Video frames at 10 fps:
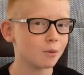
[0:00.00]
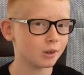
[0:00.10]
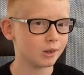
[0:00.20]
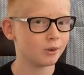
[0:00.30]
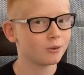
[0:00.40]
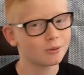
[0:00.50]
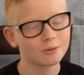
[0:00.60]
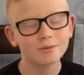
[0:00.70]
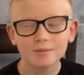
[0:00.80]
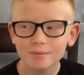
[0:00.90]
will do.
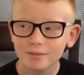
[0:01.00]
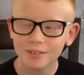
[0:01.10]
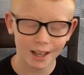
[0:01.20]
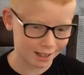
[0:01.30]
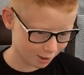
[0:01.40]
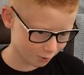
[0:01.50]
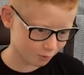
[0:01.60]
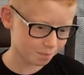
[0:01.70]
Thank you.